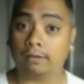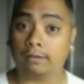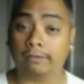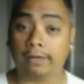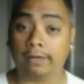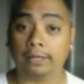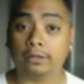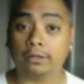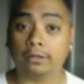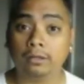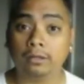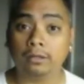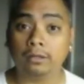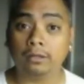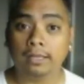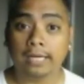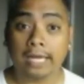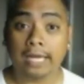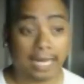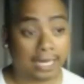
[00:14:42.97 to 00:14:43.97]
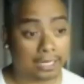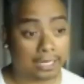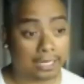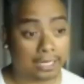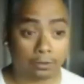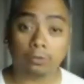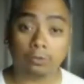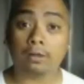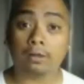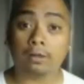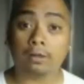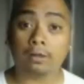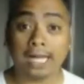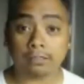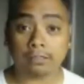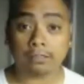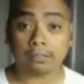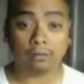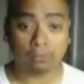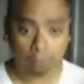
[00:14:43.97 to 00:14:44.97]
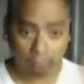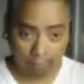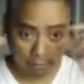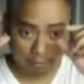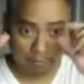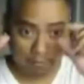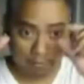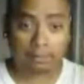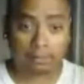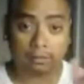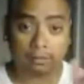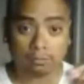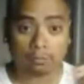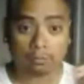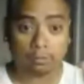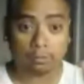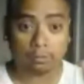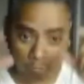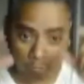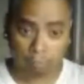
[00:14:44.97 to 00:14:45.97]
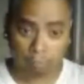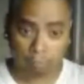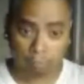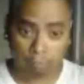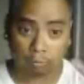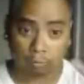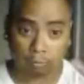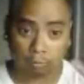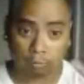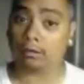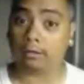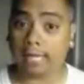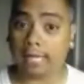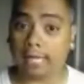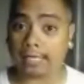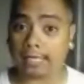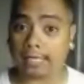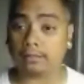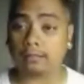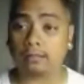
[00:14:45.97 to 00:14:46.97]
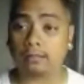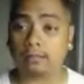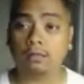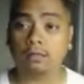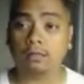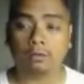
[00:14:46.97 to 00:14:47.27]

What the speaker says: vendor had Google Glass on with regular glass,